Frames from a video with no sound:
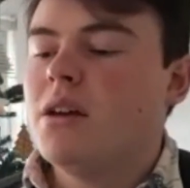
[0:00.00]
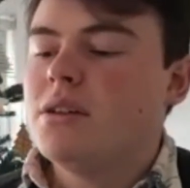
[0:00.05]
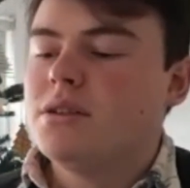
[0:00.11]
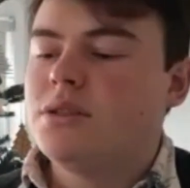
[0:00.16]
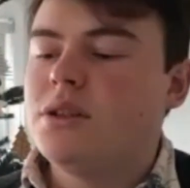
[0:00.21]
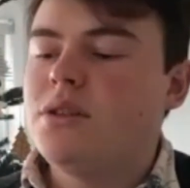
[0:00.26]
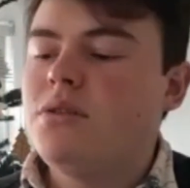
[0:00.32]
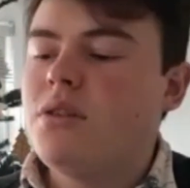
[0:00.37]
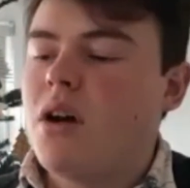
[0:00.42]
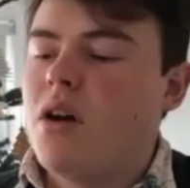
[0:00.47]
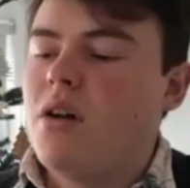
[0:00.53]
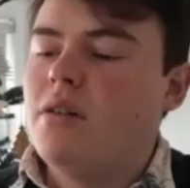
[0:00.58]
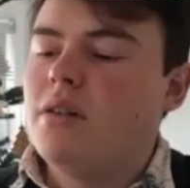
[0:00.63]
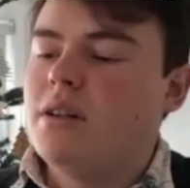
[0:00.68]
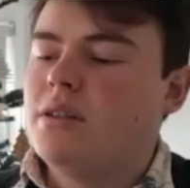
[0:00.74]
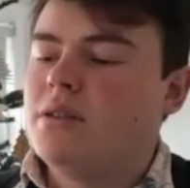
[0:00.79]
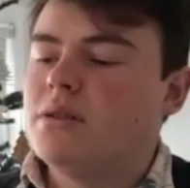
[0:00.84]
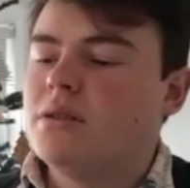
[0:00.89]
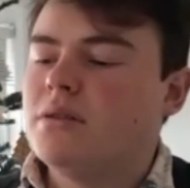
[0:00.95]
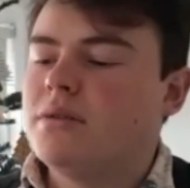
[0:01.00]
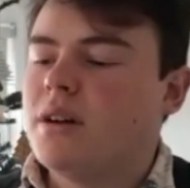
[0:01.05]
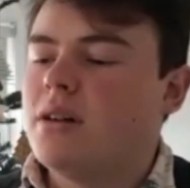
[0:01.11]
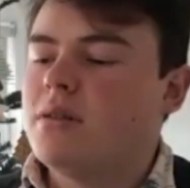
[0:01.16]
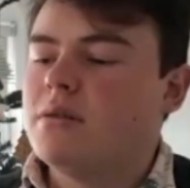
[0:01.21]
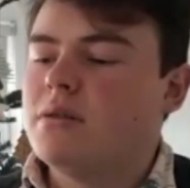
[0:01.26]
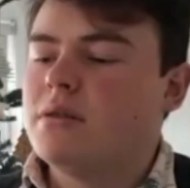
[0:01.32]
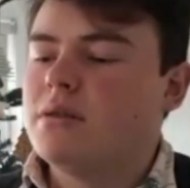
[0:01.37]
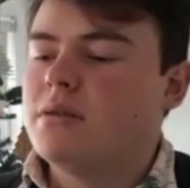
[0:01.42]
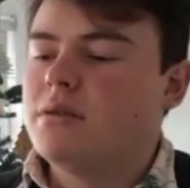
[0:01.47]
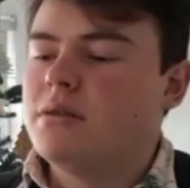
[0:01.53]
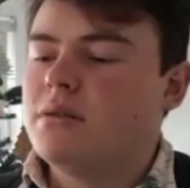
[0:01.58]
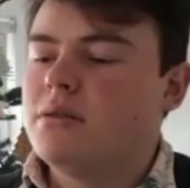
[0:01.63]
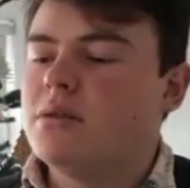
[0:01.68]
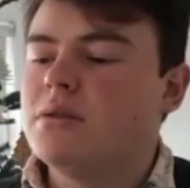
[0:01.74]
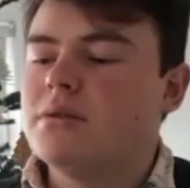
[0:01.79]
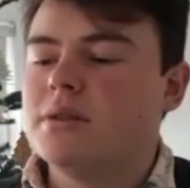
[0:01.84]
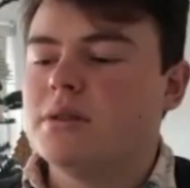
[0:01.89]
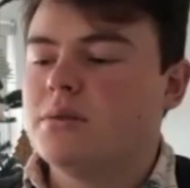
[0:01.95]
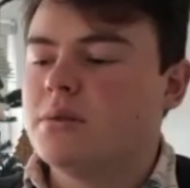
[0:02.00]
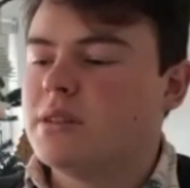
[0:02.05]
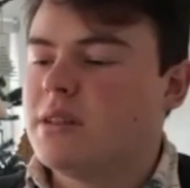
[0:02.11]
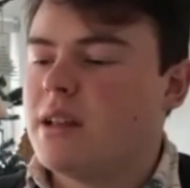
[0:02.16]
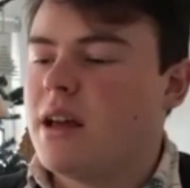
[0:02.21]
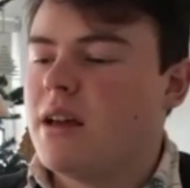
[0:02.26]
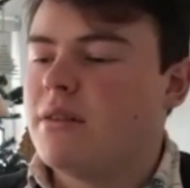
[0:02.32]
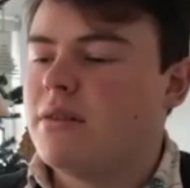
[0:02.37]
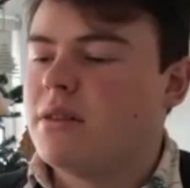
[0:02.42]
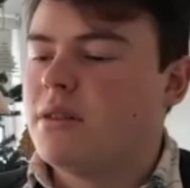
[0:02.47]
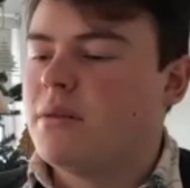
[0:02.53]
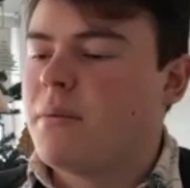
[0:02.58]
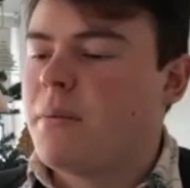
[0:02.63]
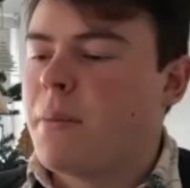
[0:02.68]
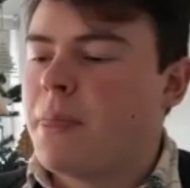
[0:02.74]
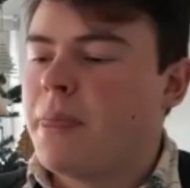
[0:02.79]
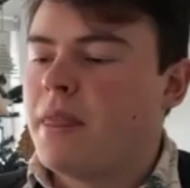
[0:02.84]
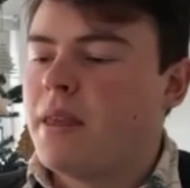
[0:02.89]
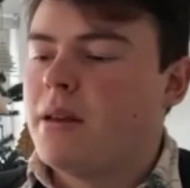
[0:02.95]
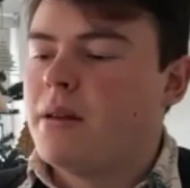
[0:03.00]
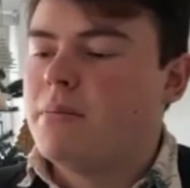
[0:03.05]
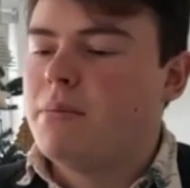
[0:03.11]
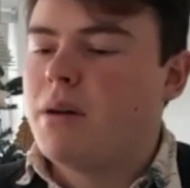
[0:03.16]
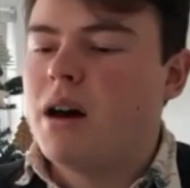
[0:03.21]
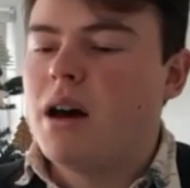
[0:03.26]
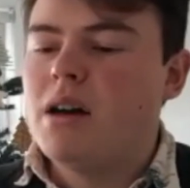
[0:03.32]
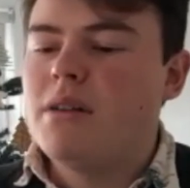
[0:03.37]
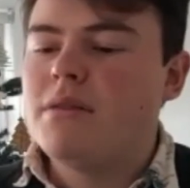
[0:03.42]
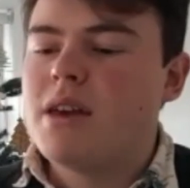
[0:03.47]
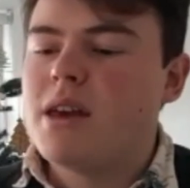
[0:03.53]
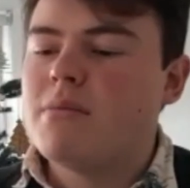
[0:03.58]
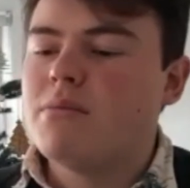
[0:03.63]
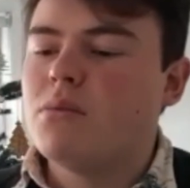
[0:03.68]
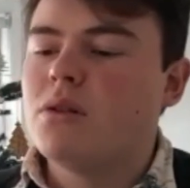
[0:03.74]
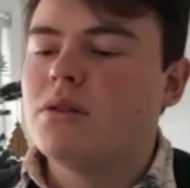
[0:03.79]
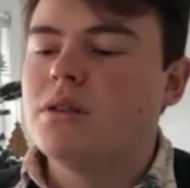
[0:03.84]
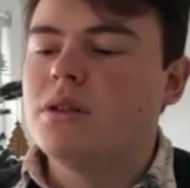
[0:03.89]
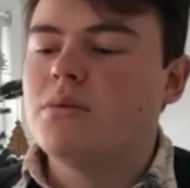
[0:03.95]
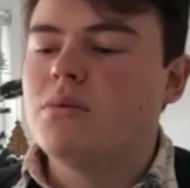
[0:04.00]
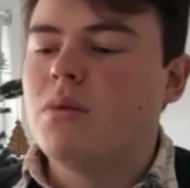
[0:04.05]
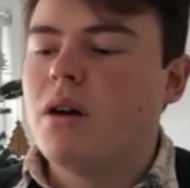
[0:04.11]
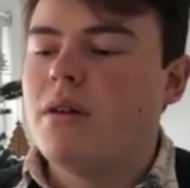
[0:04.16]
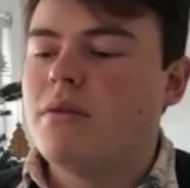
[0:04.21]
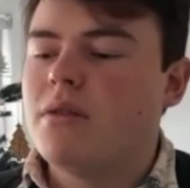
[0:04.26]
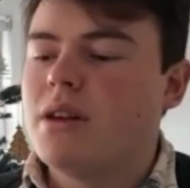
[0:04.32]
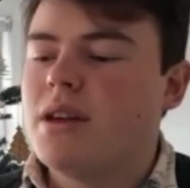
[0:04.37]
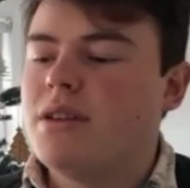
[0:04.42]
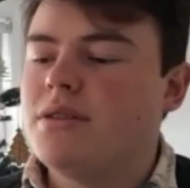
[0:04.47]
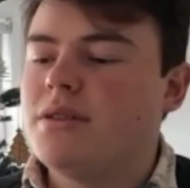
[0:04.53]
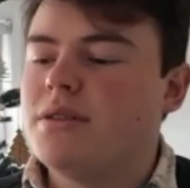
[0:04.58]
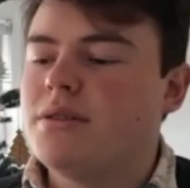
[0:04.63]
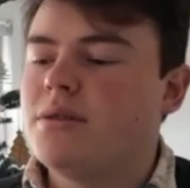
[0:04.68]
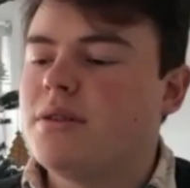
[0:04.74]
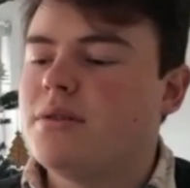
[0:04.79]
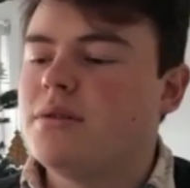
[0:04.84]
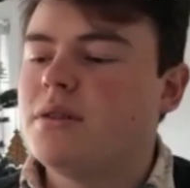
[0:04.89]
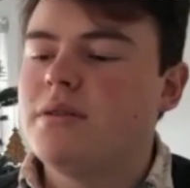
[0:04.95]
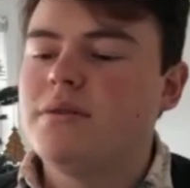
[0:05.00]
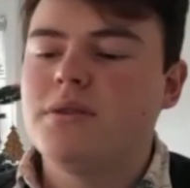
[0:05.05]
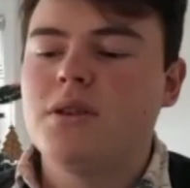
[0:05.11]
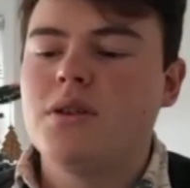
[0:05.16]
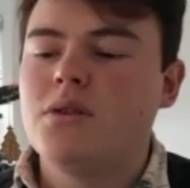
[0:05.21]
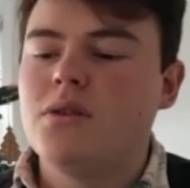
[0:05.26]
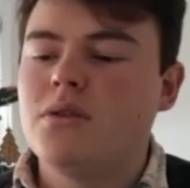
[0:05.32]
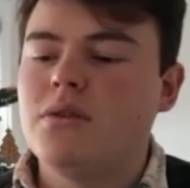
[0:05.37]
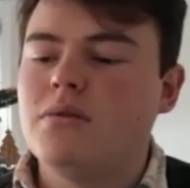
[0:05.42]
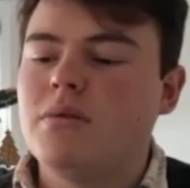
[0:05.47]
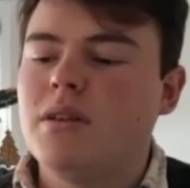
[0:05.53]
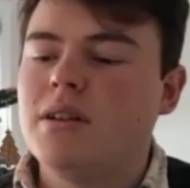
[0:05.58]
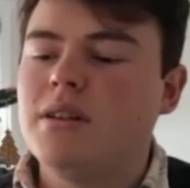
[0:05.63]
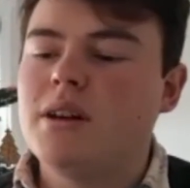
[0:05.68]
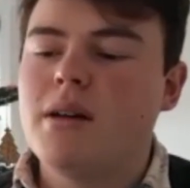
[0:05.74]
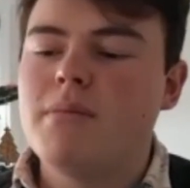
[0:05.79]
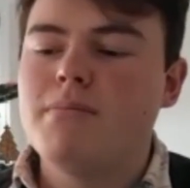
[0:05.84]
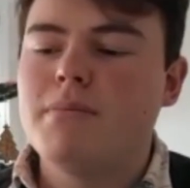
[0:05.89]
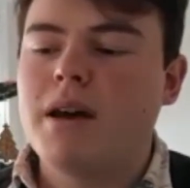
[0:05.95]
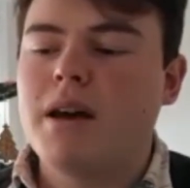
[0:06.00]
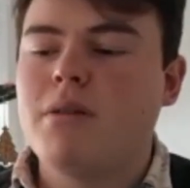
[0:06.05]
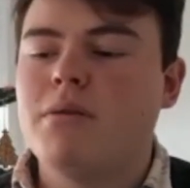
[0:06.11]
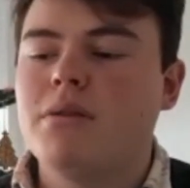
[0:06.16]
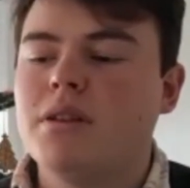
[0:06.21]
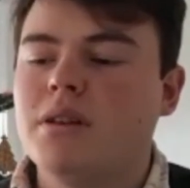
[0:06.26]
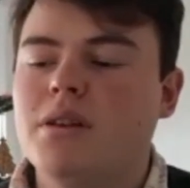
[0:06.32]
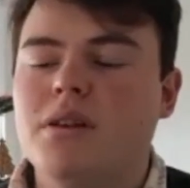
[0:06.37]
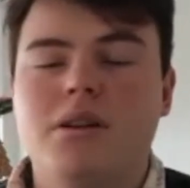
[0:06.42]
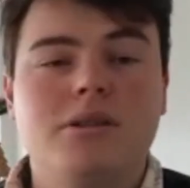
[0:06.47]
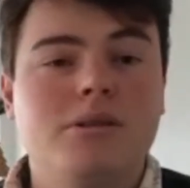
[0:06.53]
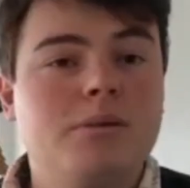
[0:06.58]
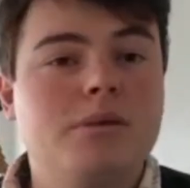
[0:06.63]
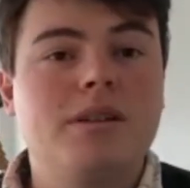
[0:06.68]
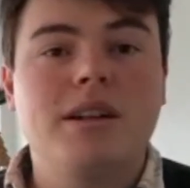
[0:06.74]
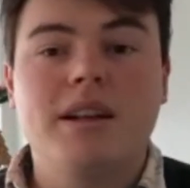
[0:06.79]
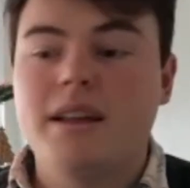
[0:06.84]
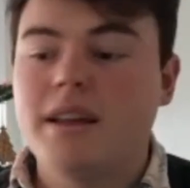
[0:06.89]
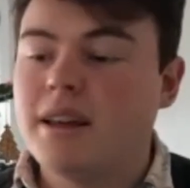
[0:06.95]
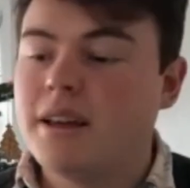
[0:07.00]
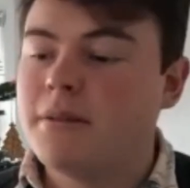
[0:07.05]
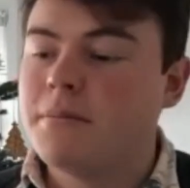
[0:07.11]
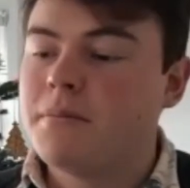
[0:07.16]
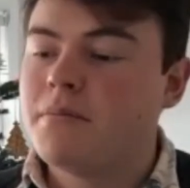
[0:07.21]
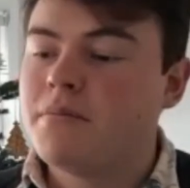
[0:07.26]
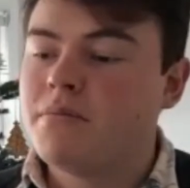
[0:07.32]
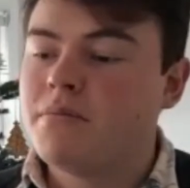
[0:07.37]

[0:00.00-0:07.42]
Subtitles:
Soon only Torvill was left. Part of him wondered whether he should drift off too, and come back when the coast was clear.